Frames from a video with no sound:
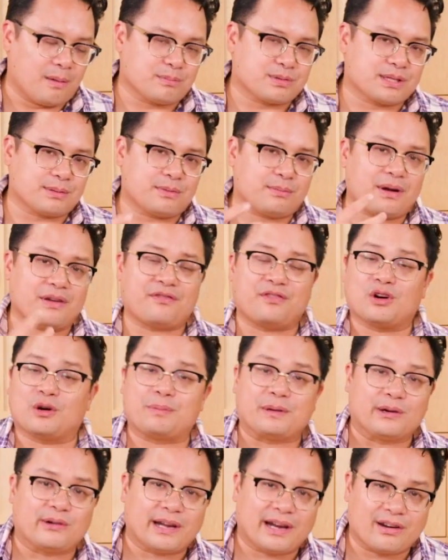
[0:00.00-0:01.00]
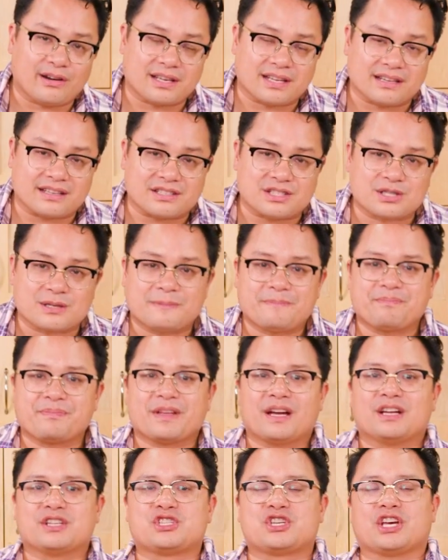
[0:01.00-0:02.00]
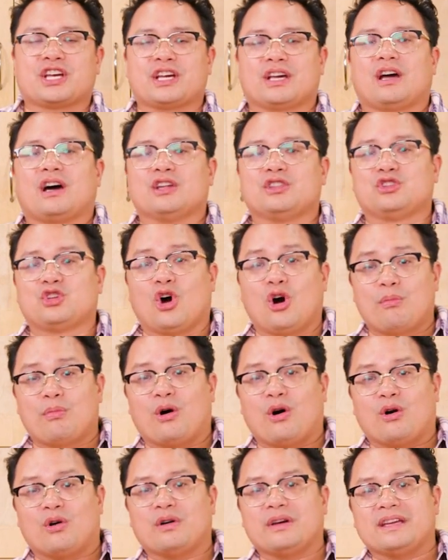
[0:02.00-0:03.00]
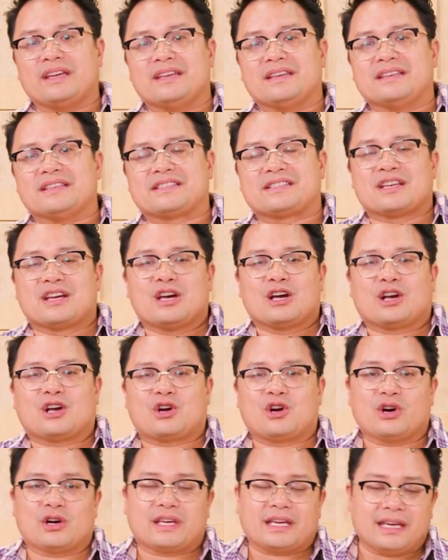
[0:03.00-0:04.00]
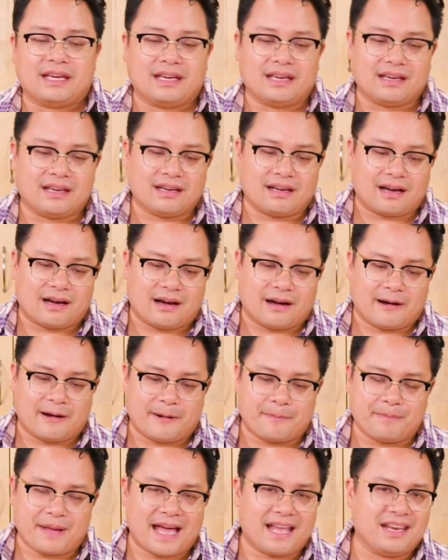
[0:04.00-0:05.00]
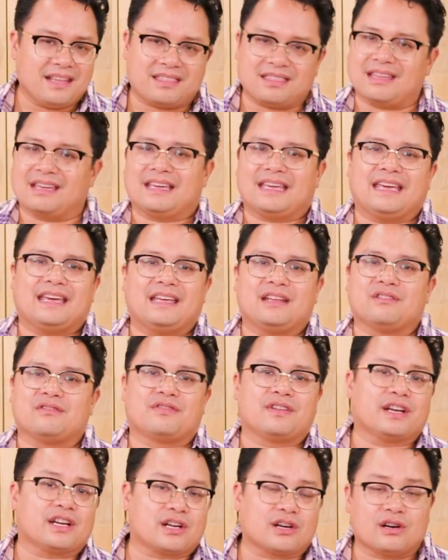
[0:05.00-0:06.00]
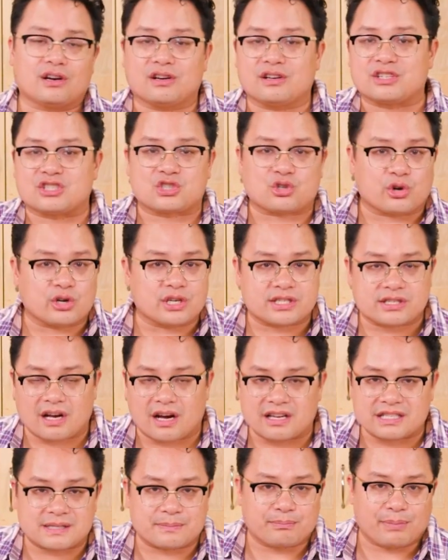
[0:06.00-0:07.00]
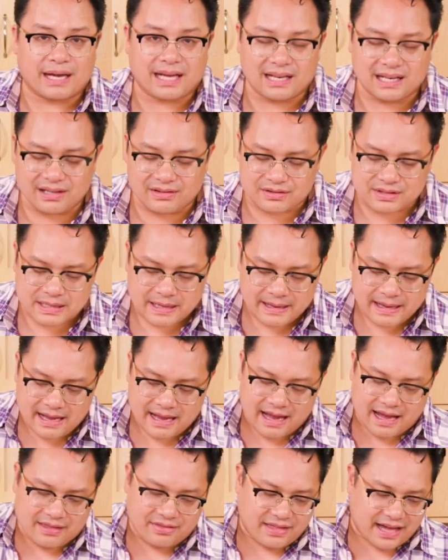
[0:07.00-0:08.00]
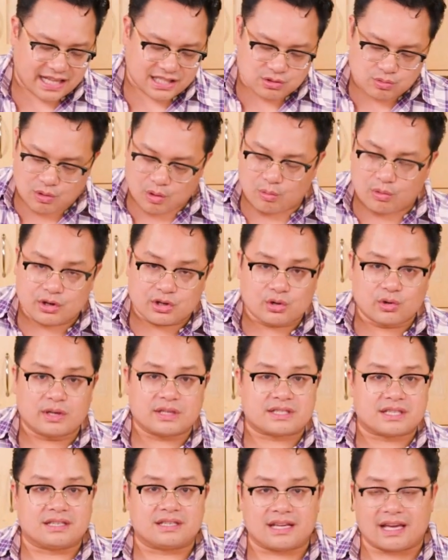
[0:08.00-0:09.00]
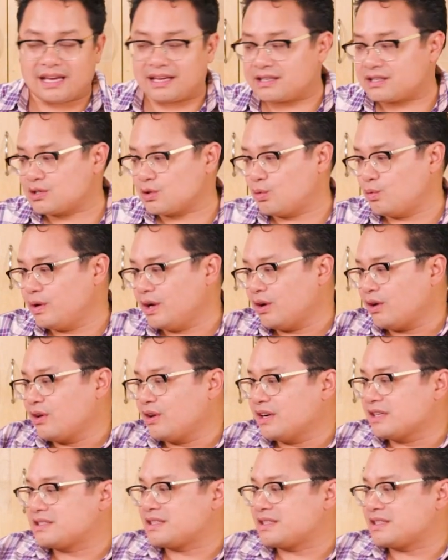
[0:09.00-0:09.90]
some of my Filipino heritage. Adobo is cooking anything in vinegar and soy sauce and bay leaves, and that's what we're doing today. So we are gonna